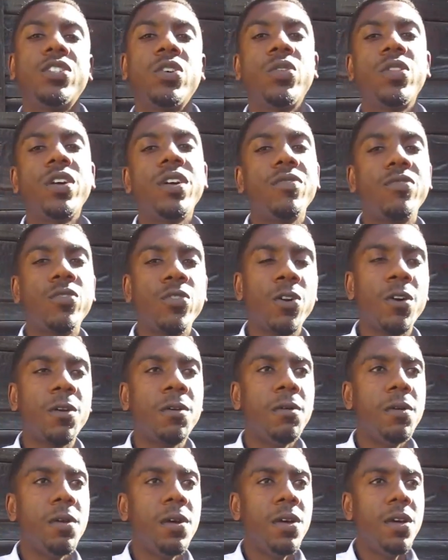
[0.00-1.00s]
So therefore,
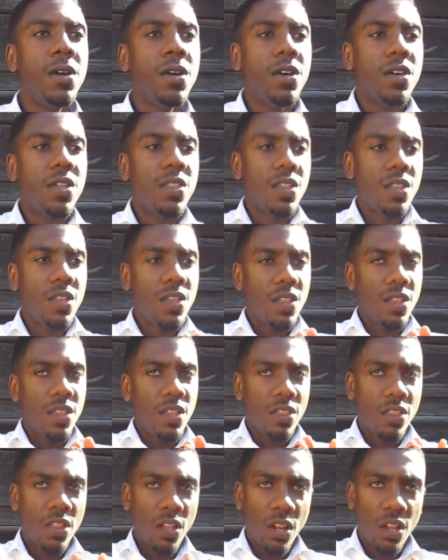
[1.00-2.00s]

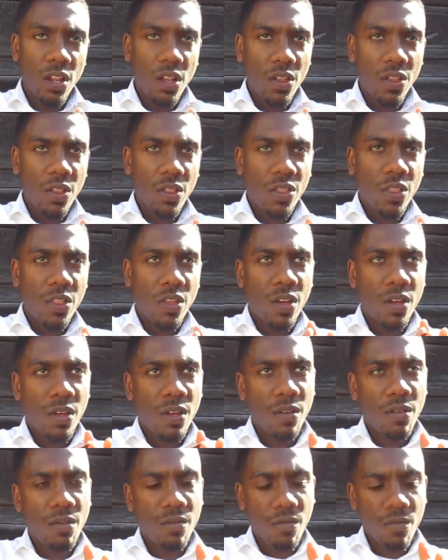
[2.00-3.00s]
the
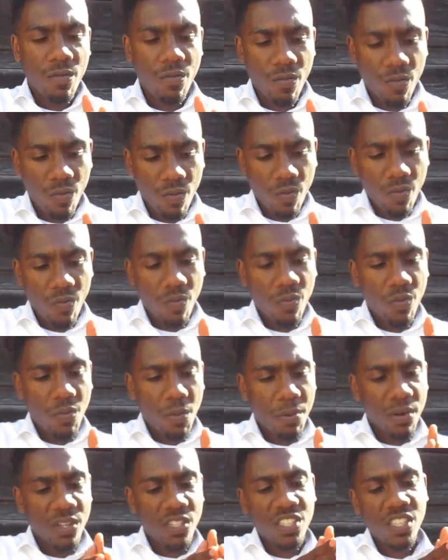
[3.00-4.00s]
the
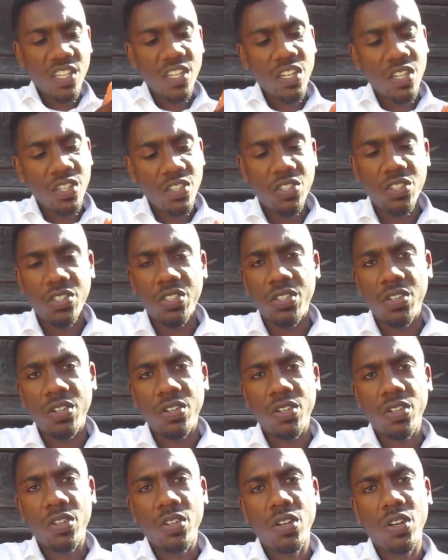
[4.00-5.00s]
percentage
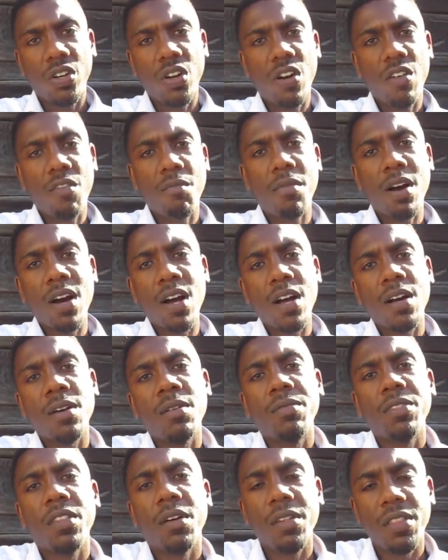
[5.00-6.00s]
of
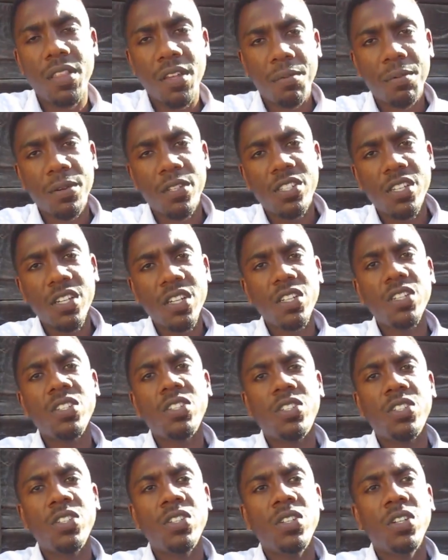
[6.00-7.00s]
mom, the, the
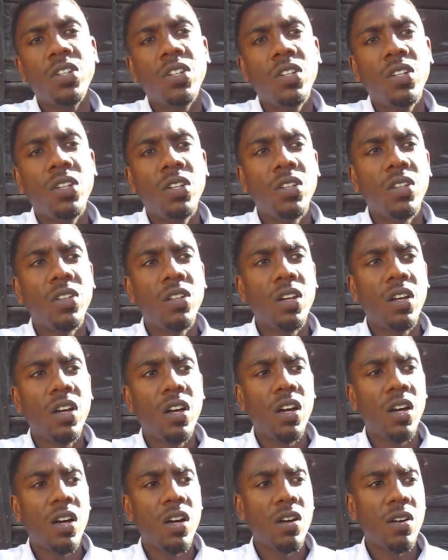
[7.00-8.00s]
percentage
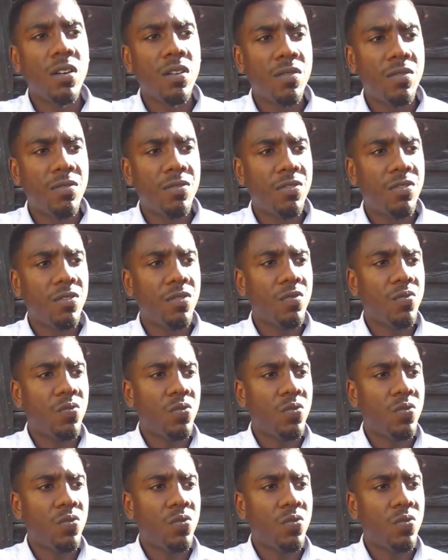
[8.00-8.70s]
of